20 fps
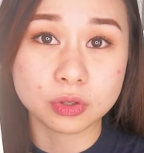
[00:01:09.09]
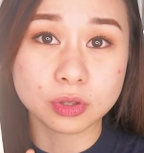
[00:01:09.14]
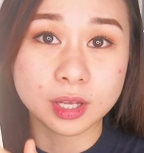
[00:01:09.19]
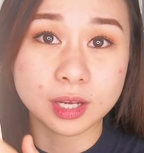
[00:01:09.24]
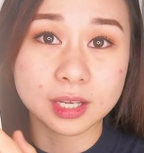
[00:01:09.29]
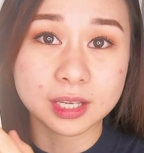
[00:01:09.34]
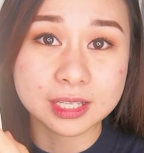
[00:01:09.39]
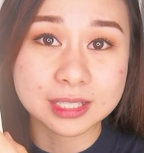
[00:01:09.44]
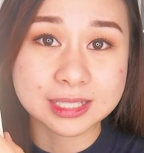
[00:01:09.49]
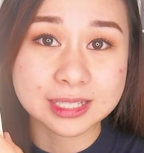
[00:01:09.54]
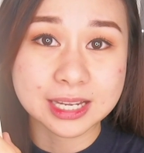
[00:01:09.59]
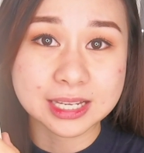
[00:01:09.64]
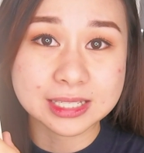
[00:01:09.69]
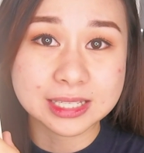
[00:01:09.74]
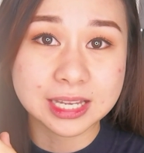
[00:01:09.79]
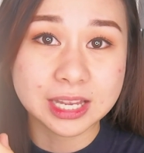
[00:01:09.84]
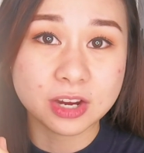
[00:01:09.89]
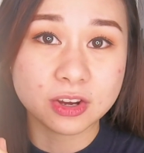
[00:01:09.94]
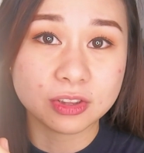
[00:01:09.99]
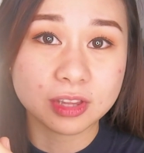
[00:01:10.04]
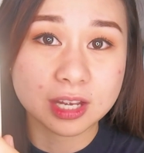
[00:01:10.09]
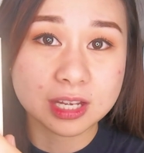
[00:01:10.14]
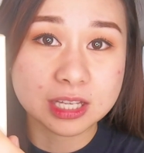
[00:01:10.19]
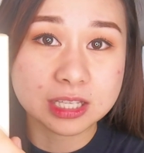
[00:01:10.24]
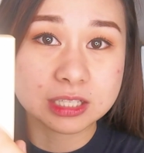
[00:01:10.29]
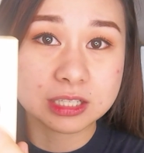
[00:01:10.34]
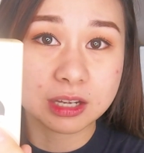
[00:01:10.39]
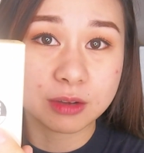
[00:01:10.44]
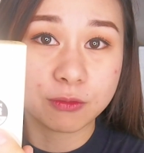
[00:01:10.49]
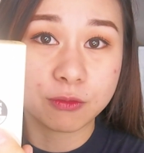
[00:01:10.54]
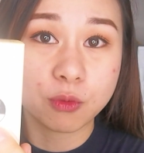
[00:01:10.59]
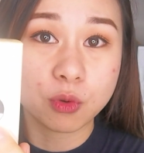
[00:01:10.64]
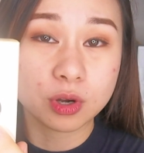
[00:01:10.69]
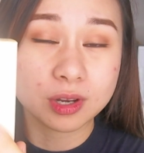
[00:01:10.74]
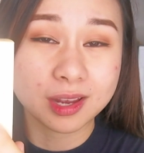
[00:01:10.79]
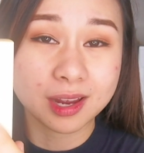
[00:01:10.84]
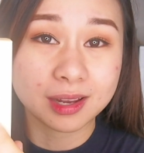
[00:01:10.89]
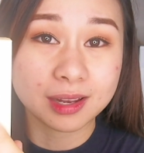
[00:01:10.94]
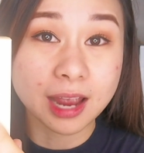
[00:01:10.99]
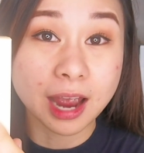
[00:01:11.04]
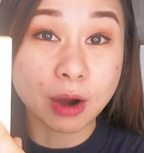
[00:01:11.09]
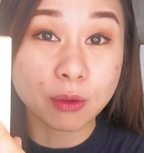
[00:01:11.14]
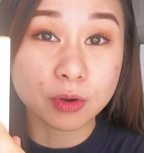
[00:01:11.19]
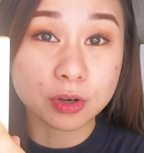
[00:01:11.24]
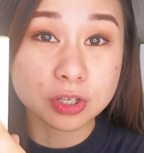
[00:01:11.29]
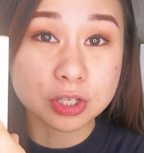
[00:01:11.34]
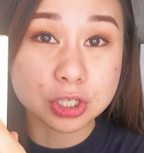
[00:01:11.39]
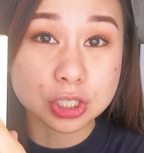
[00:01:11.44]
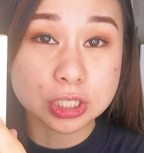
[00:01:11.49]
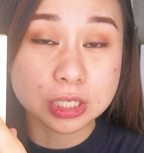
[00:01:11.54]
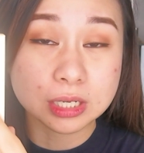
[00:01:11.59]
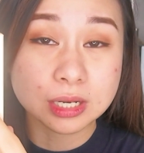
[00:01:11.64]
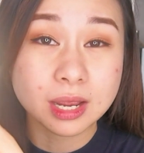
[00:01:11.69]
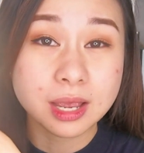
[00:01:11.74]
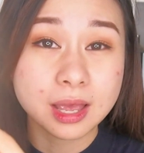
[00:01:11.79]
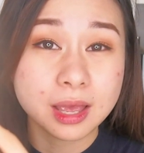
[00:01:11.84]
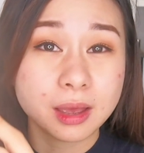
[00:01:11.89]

Like, it says here that it's a 48-hour cushion,